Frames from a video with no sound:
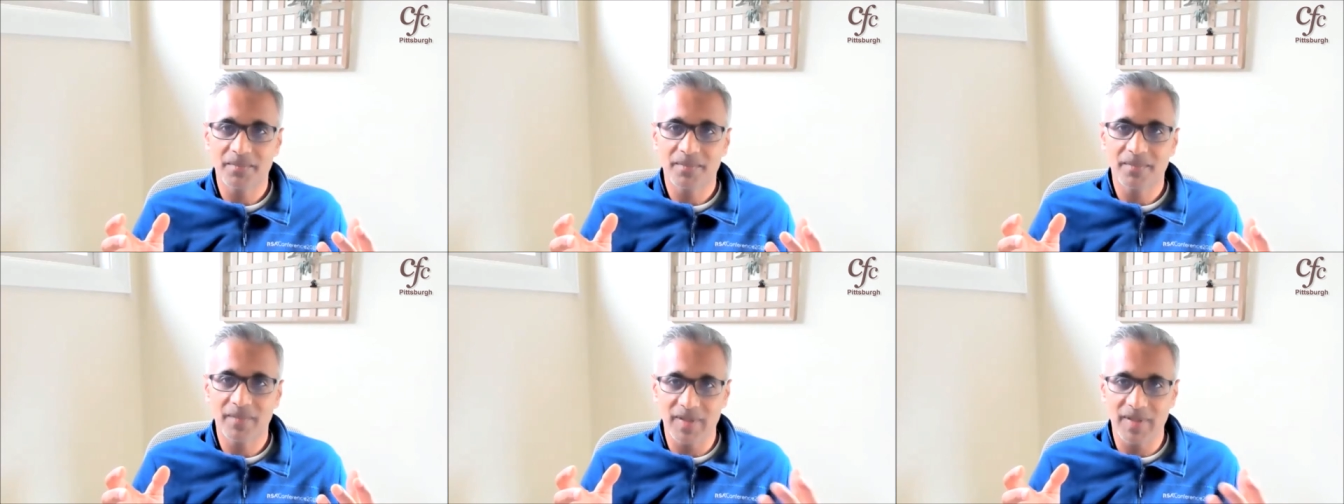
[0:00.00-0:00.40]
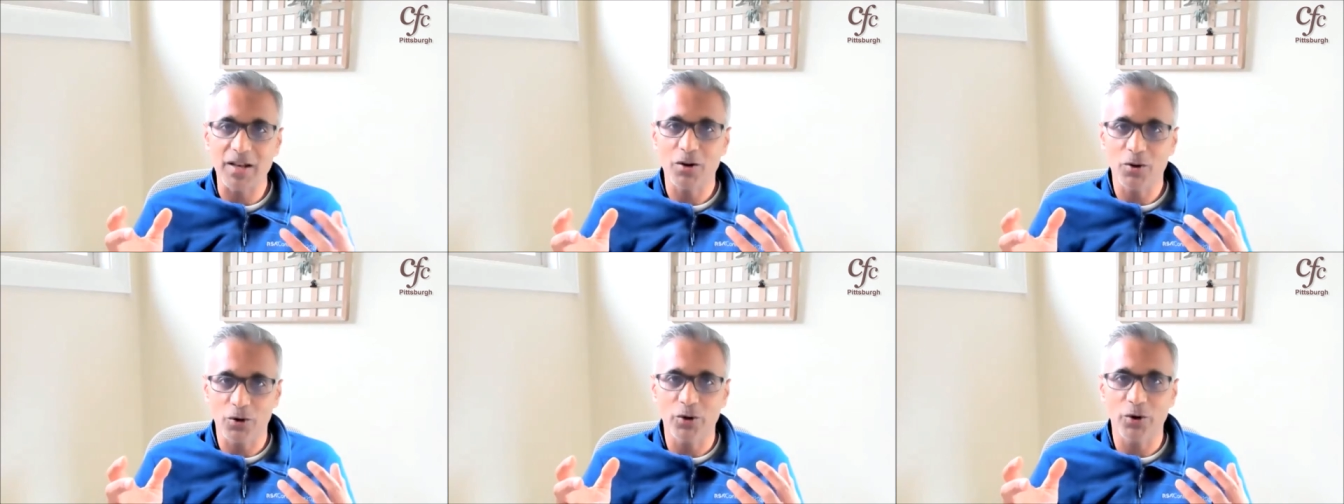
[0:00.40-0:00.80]
Then
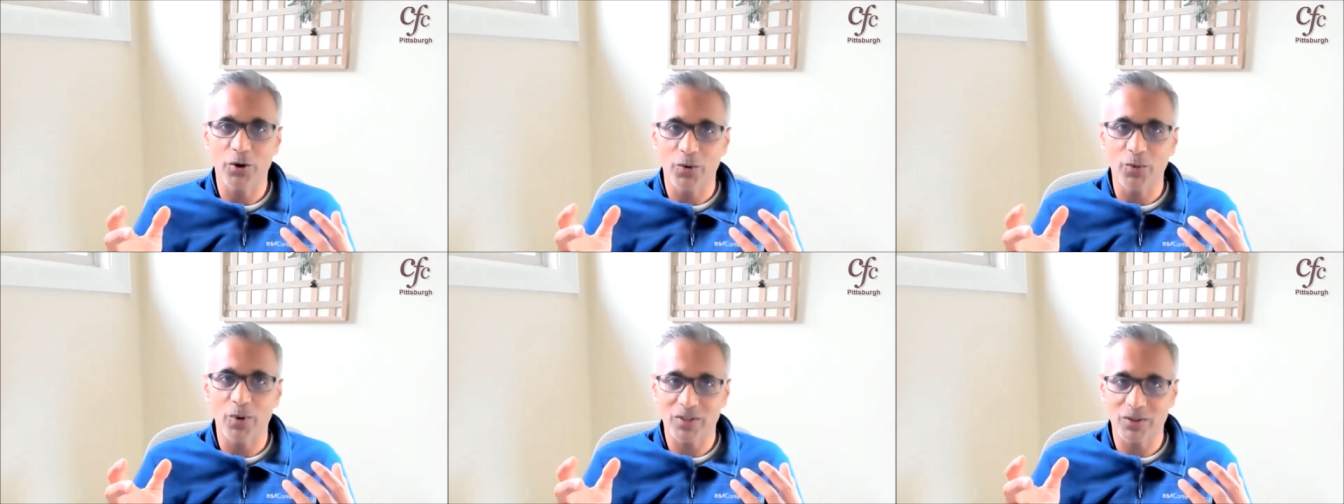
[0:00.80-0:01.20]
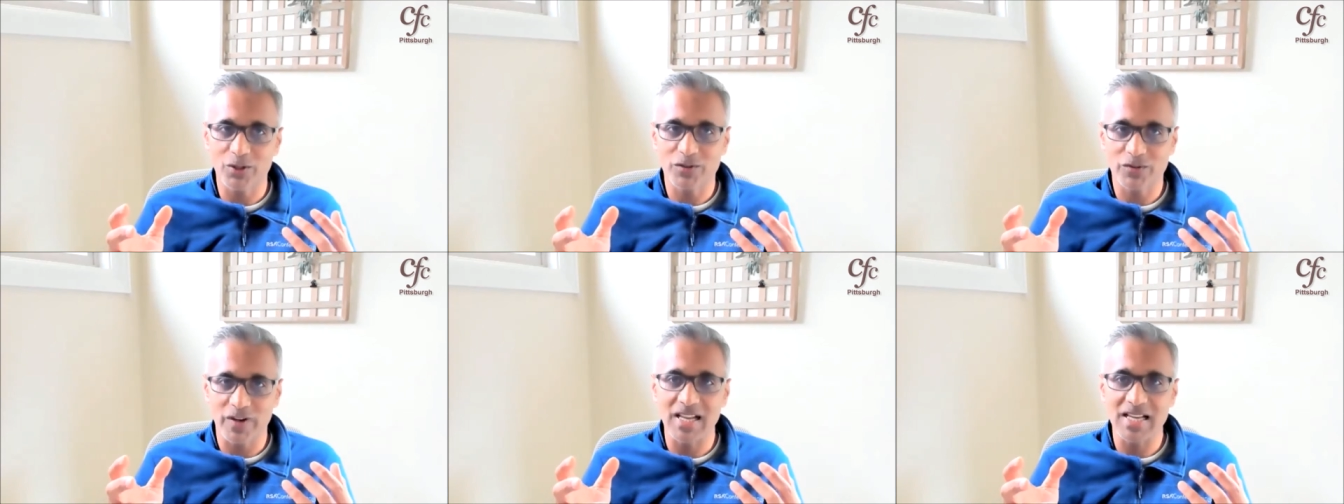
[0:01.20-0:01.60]
you'll know what
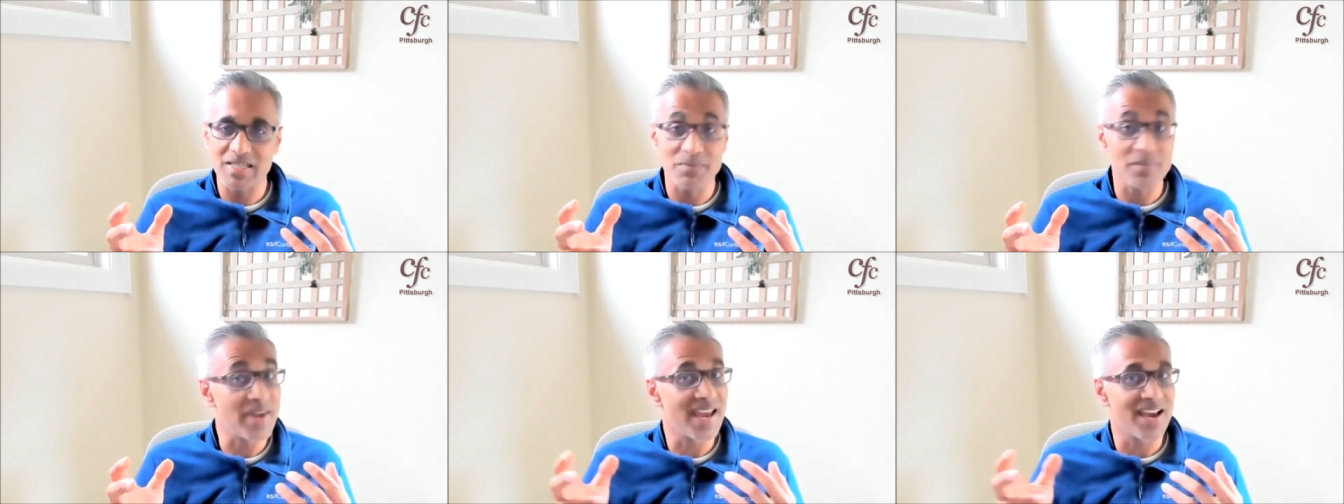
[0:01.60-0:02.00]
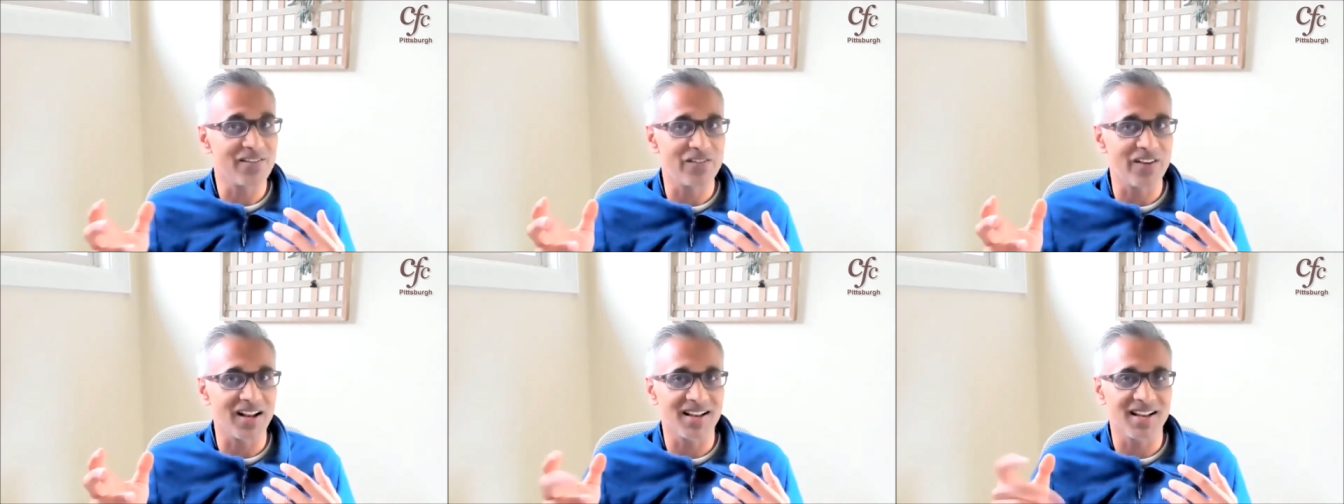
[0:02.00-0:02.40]
those feelings may have
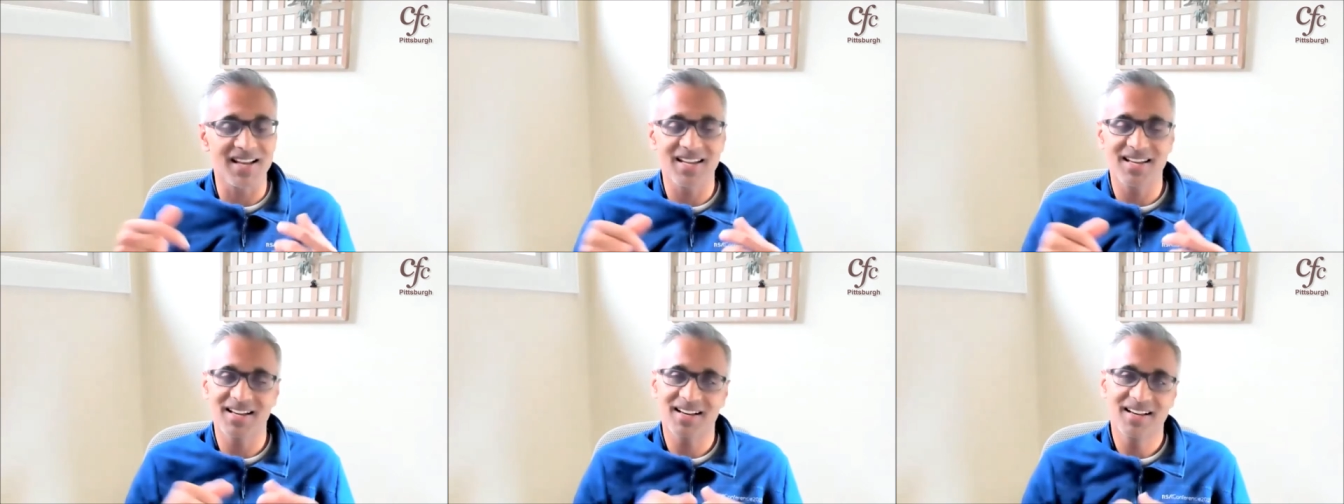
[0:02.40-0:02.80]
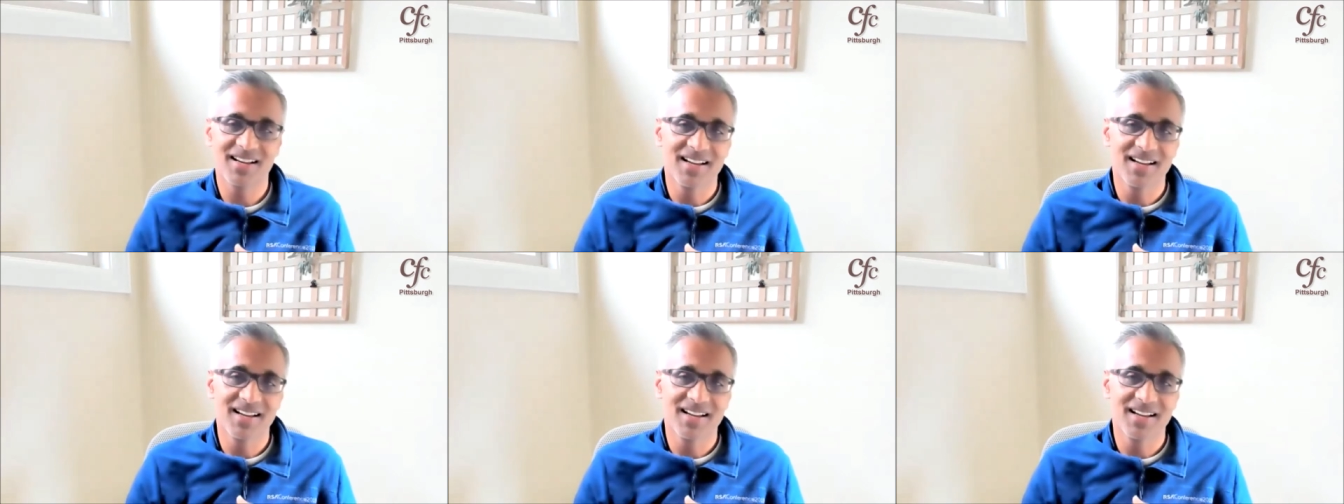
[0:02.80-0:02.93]
felt like.